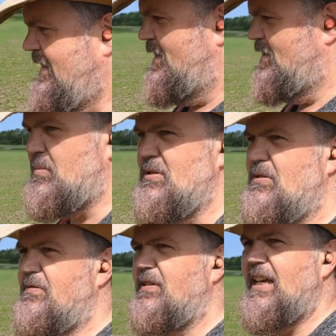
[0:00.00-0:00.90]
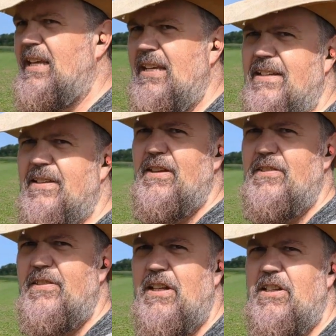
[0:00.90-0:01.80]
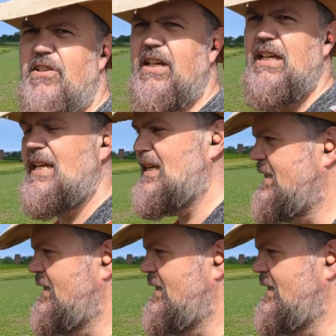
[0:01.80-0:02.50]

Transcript: It's a beautiful day, the sun is shining,